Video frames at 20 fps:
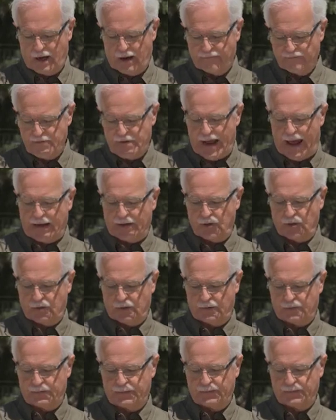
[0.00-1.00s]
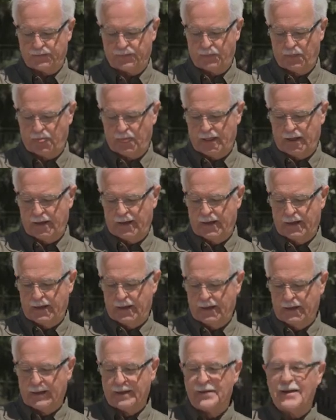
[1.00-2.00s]
of Daniel.
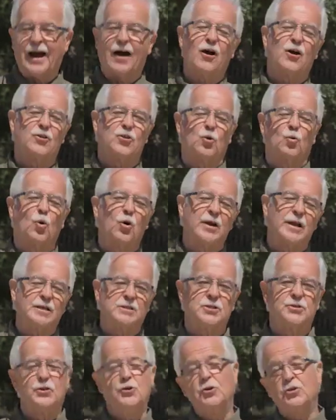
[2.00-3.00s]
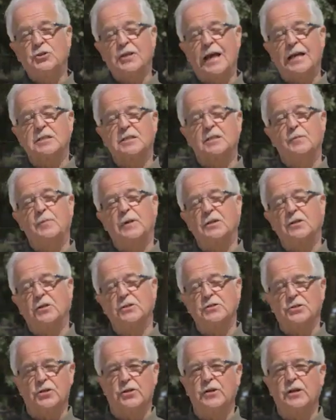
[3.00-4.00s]
Now, are there warnings in the New Testament
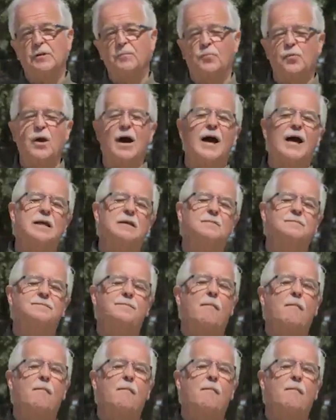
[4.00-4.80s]
concerning pride?